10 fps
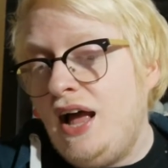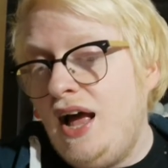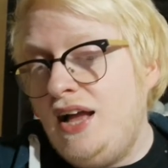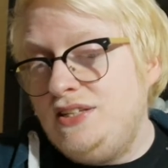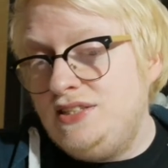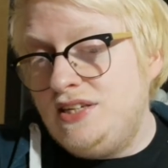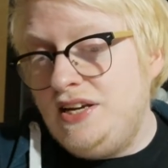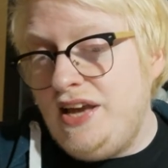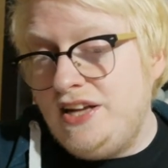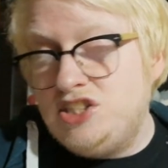And uh,
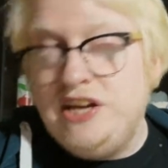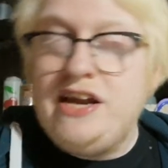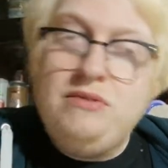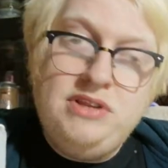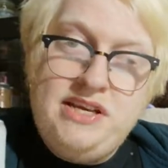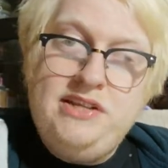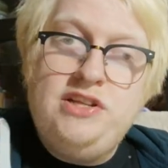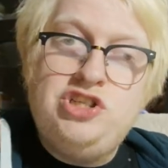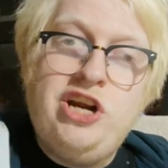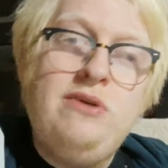yeah, check out the,
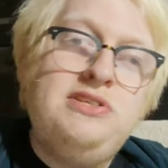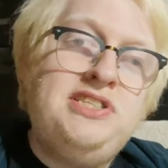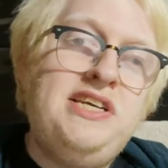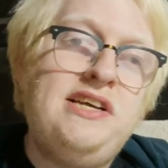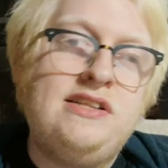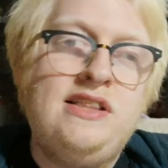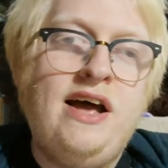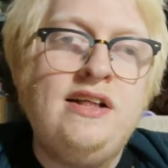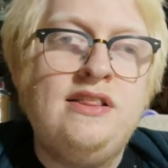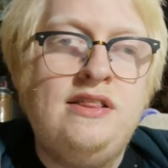the charity
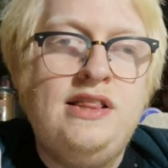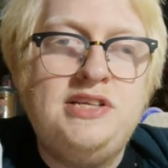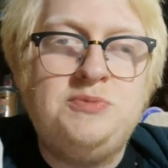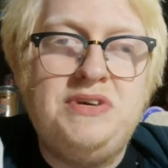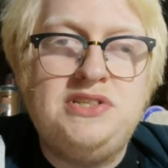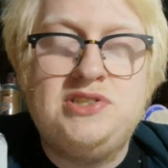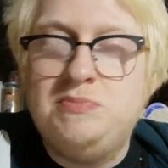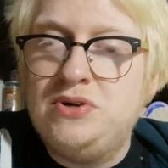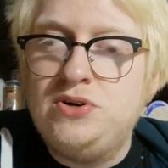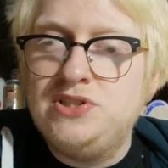that this beer is
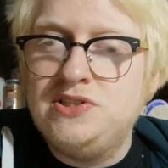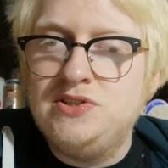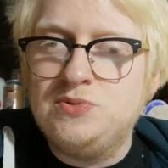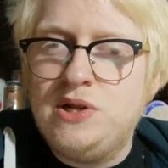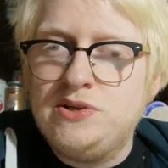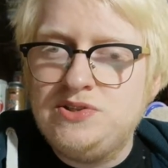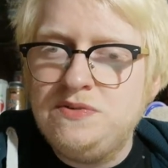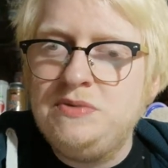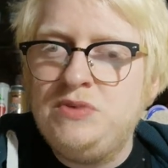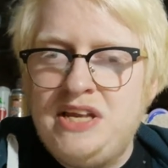supporting as well. Because
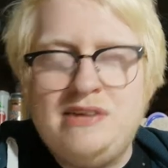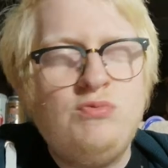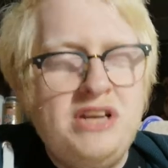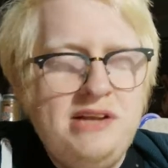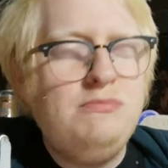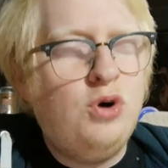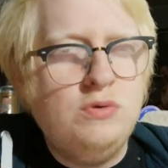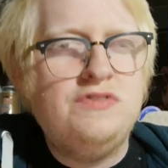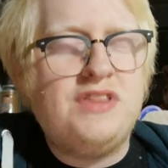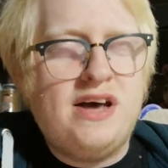I think we need we need
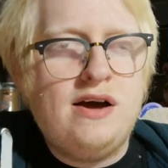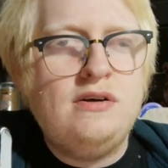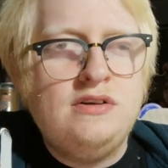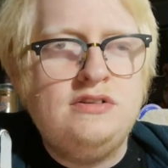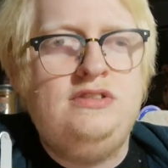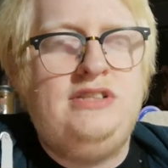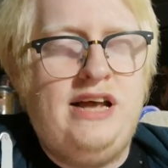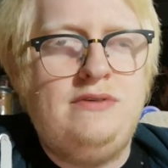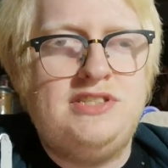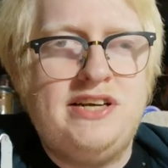more of that
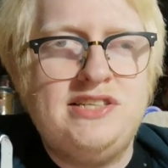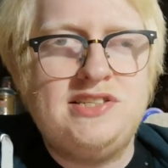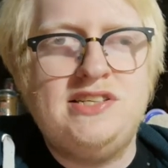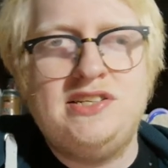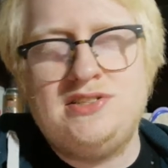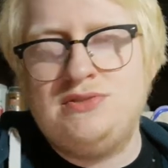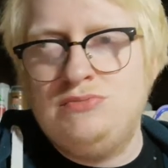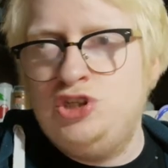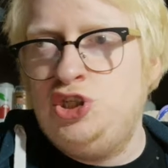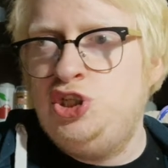nowadays in this
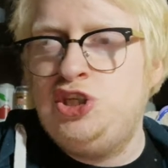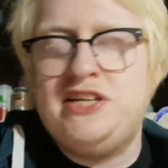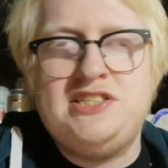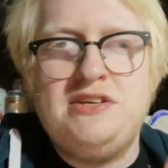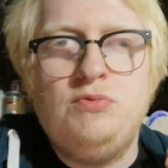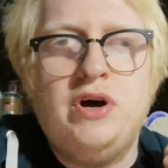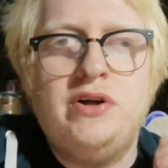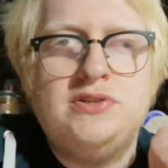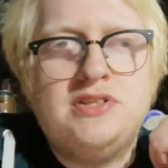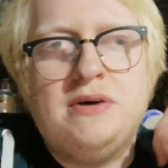shitty
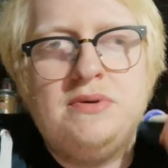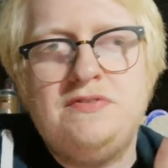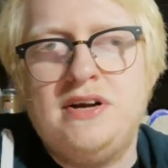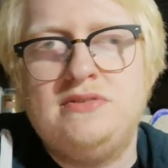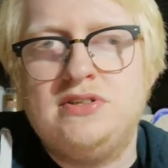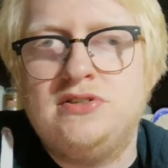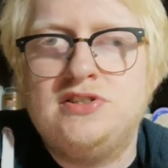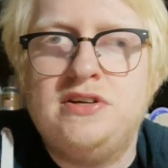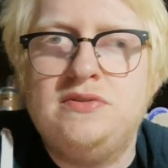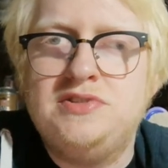world that we found
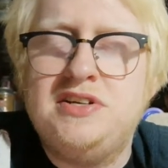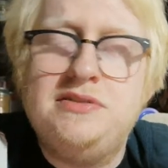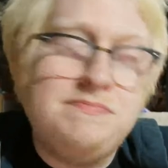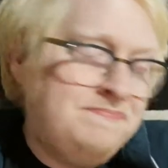ourselves in.